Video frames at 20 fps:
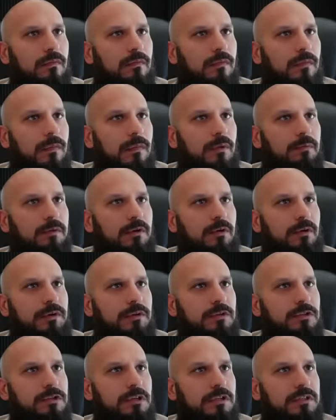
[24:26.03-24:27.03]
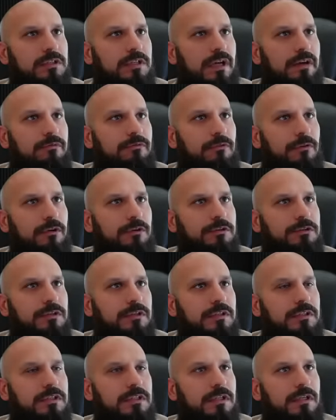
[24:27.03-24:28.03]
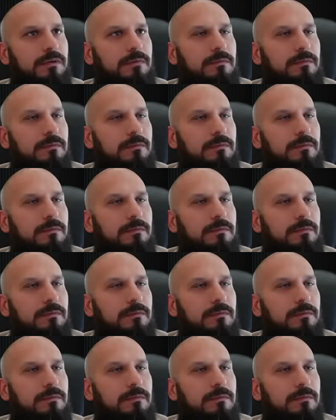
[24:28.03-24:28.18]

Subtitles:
Let me go ahead and adjust that for you so you can see.